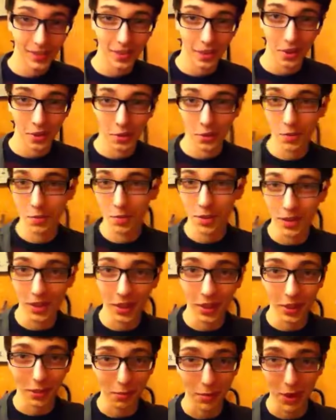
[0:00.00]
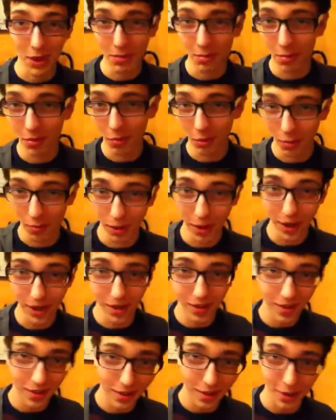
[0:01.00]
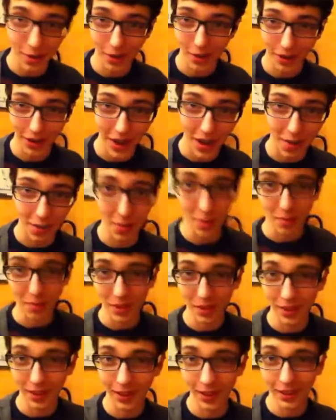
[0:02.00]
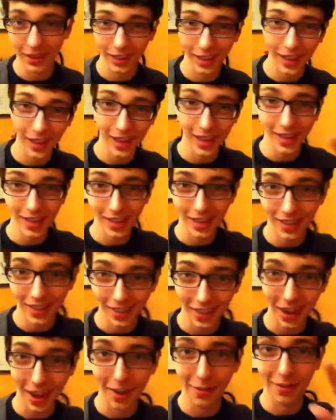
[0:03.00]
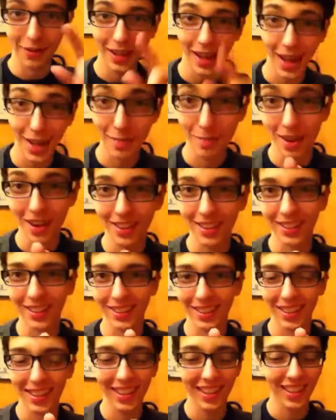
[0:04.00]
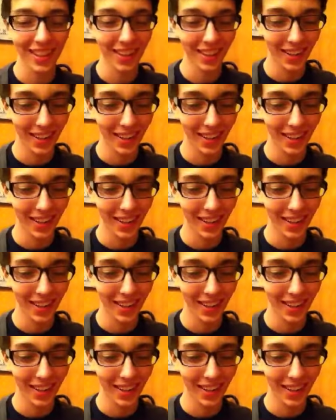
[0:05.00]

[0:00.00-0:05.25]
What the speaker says: has just been like me before bed turning on the camera and being like, hey, I forgot about this thing,